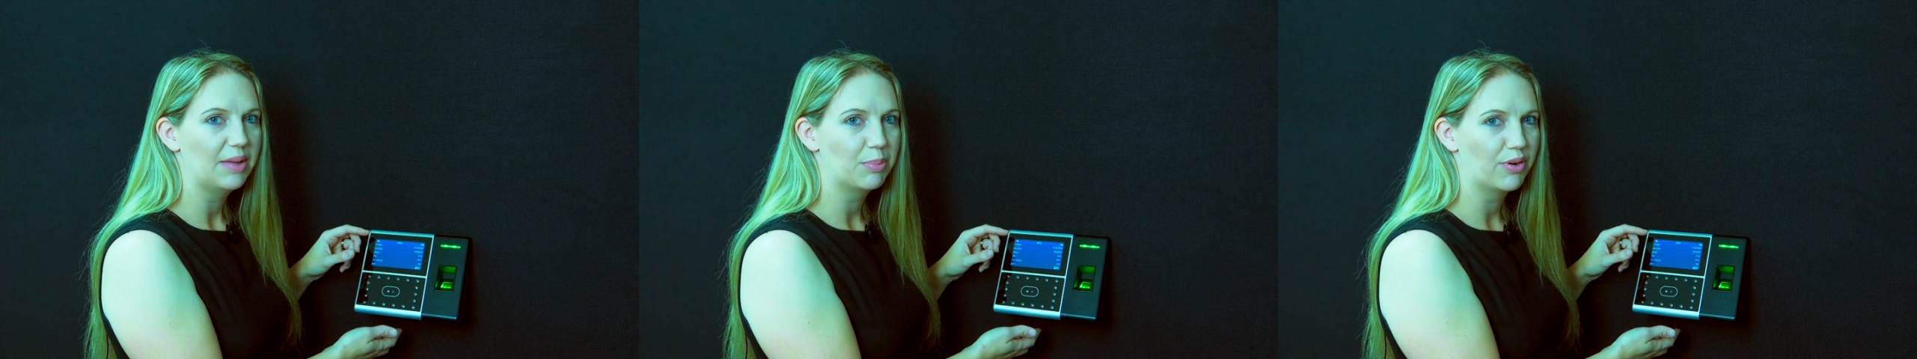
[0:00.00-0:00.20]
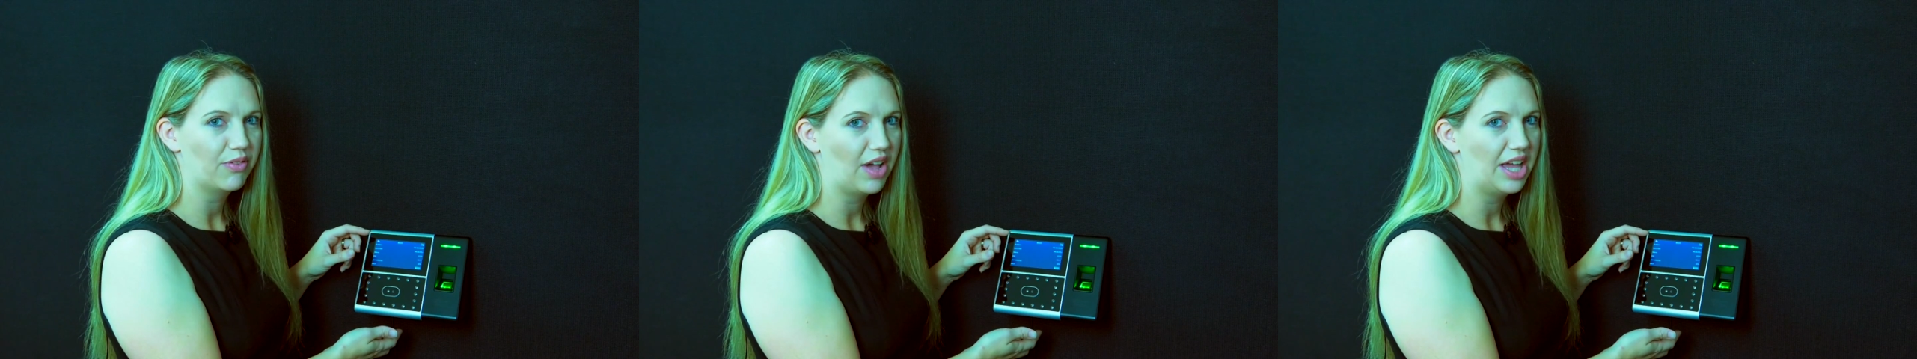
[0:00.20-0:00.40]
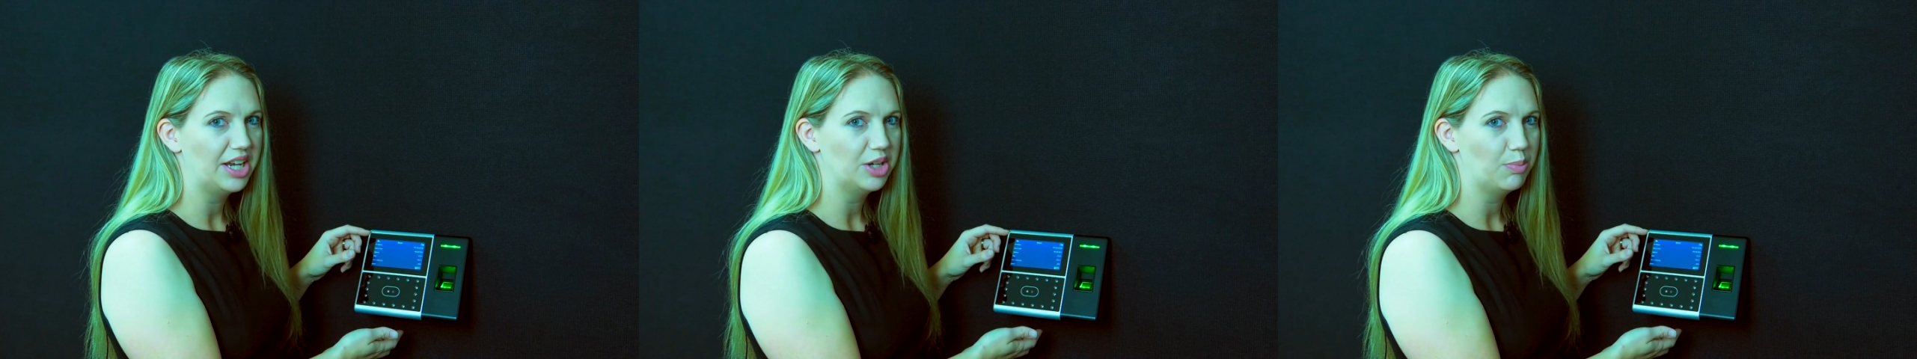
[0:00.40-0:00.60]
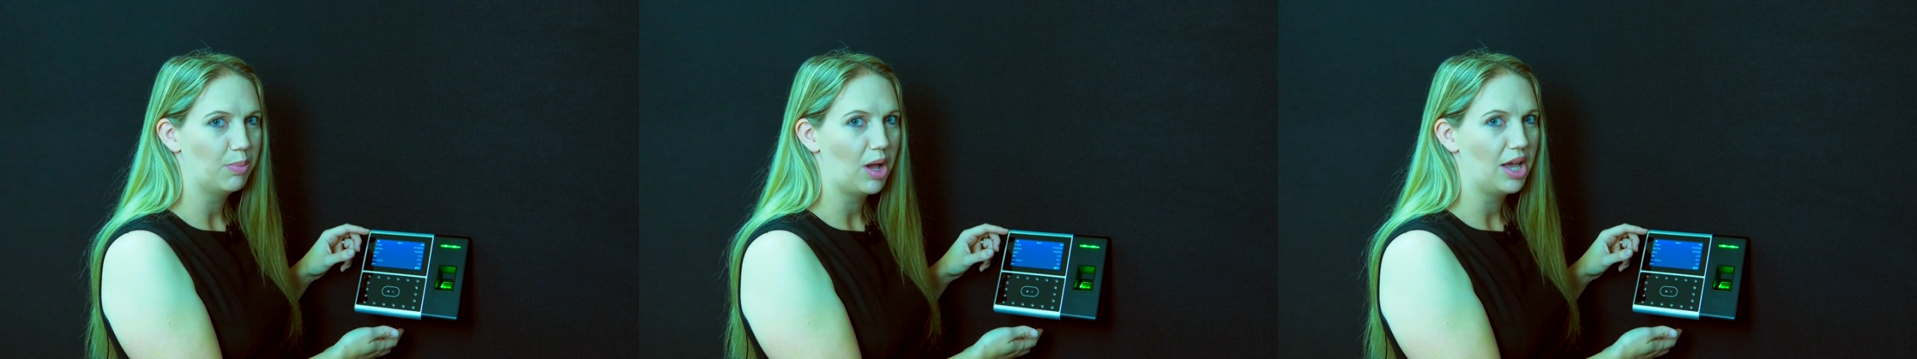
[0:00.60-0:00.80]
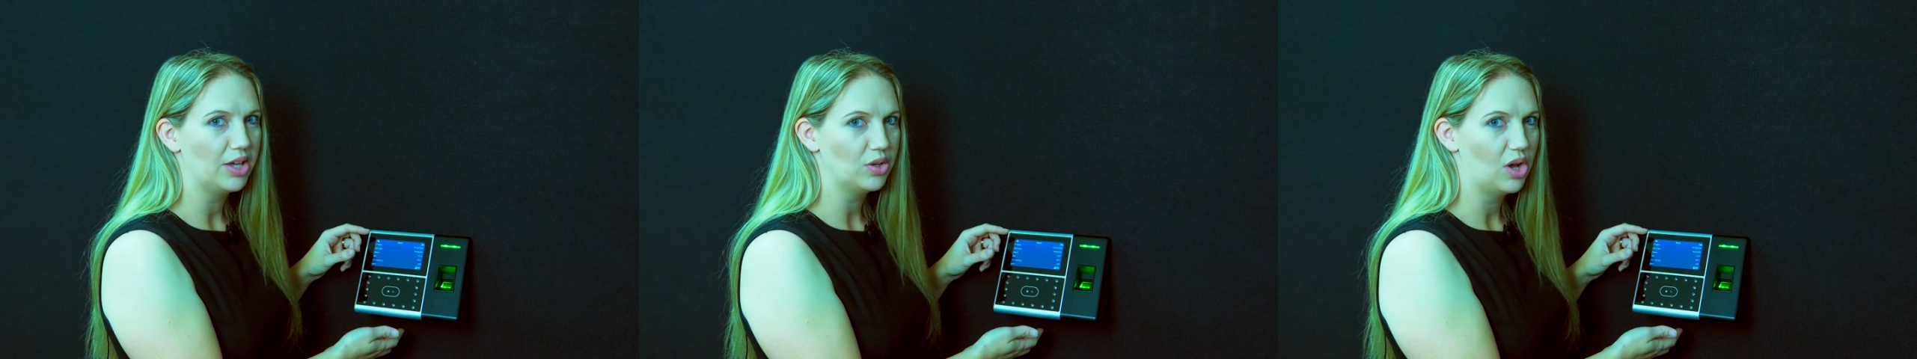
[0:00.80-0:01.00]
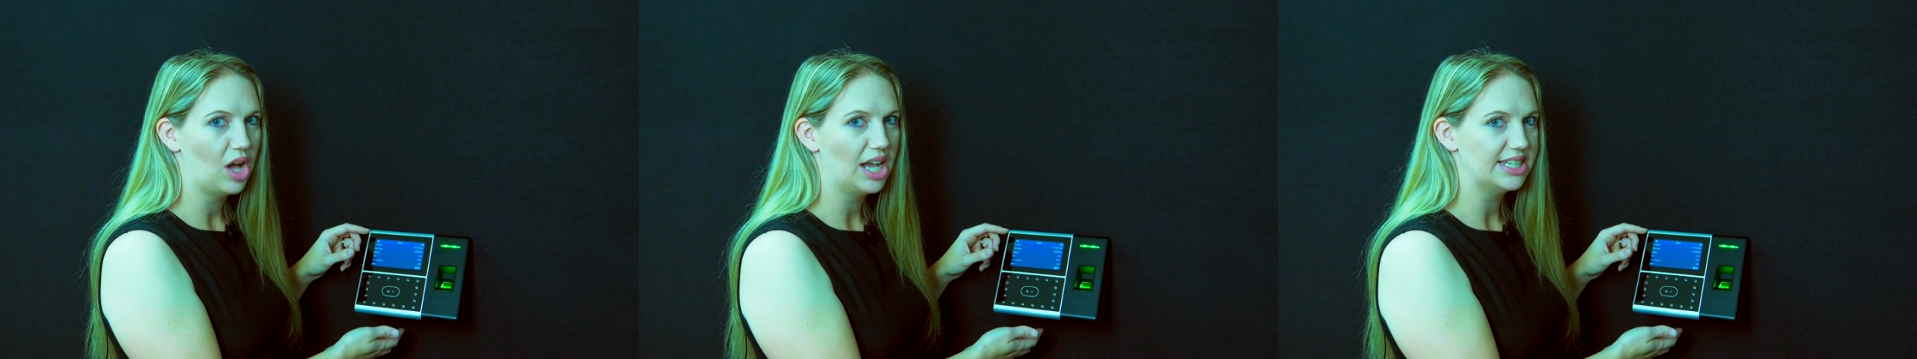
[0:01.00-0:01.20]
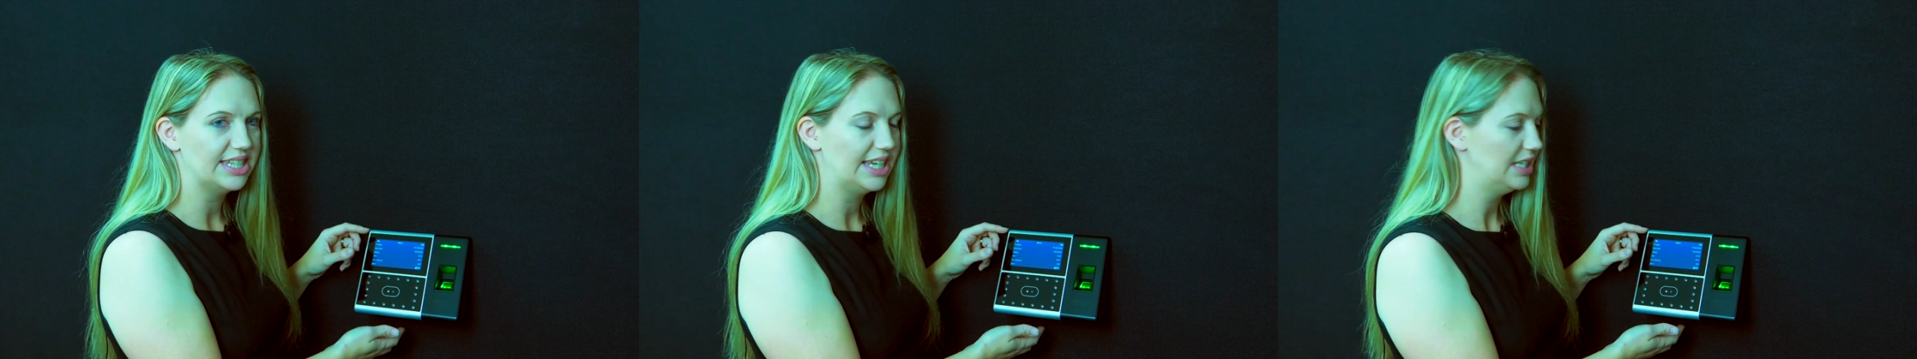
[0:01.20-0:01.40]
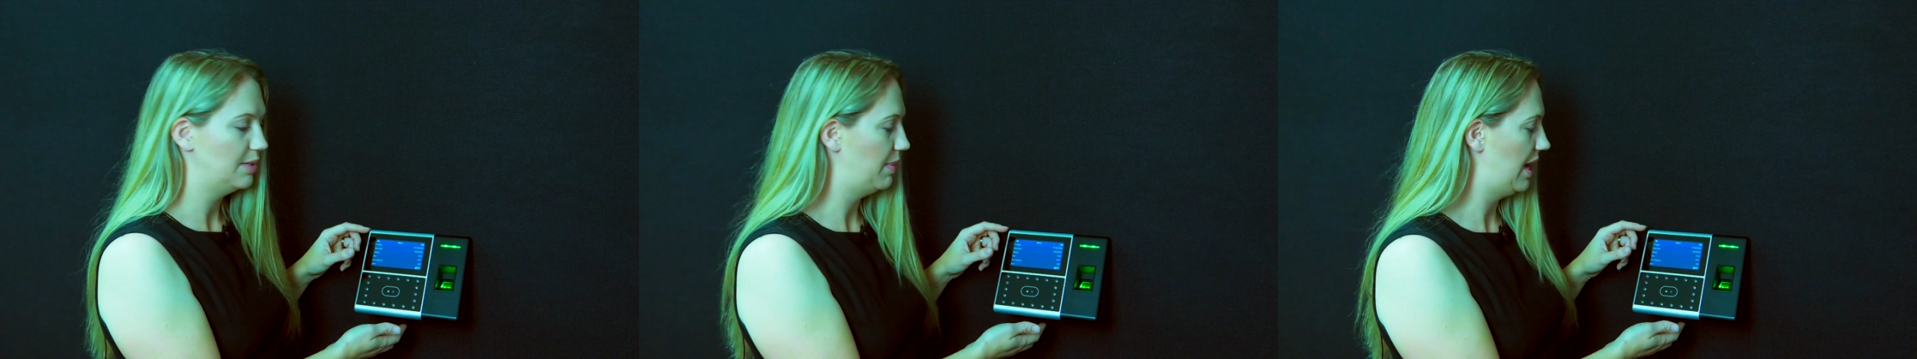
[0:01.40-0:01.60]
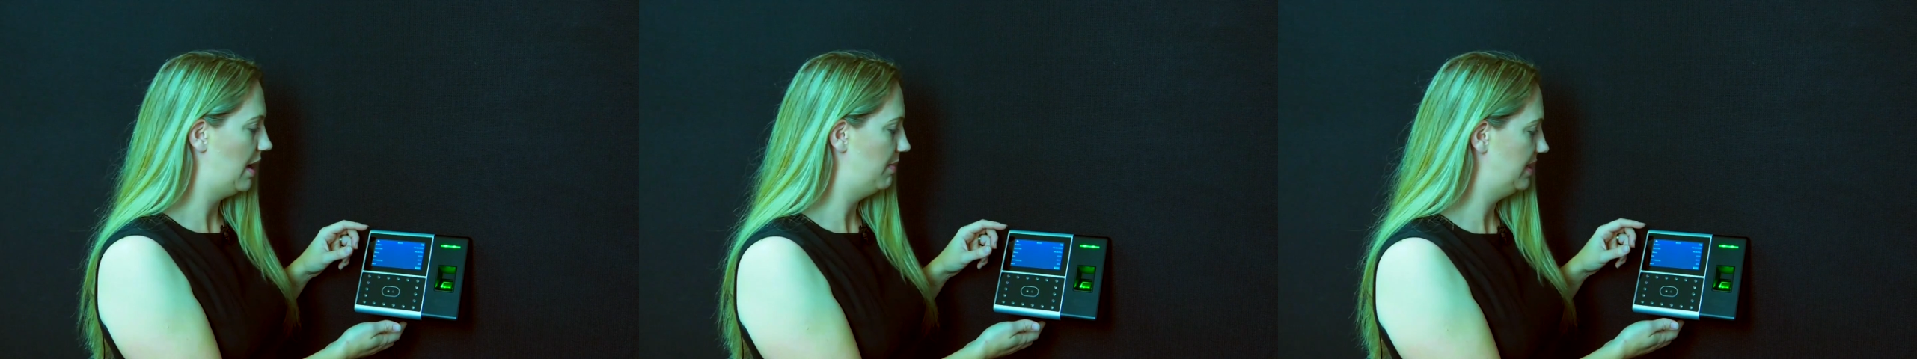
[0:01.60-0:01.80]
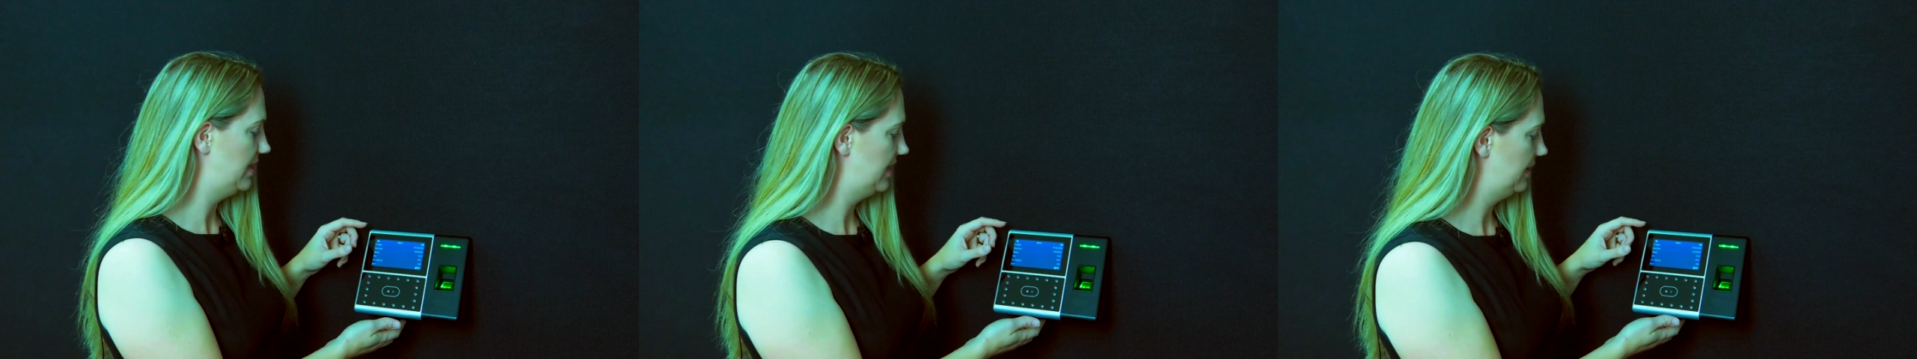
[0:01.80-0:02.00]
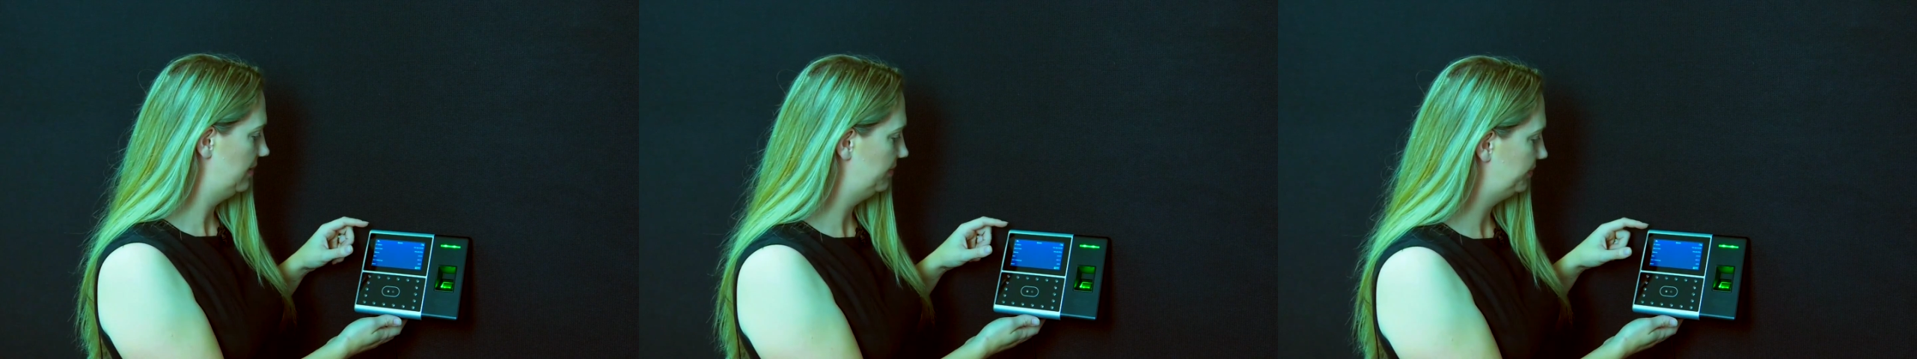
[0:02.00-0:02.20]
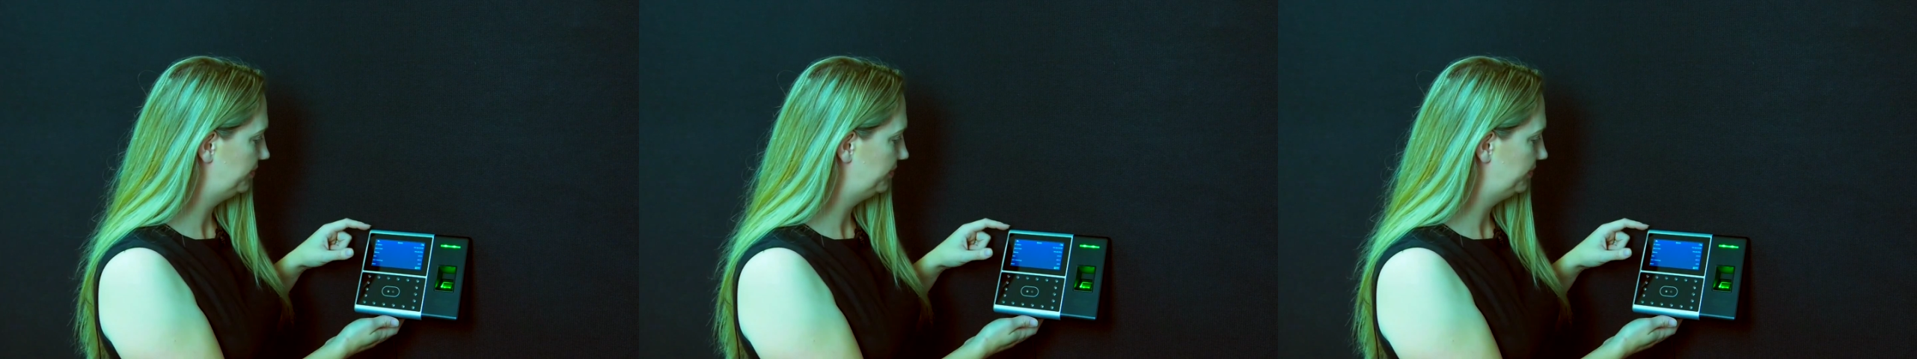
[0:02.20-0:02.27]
provided by your IT department.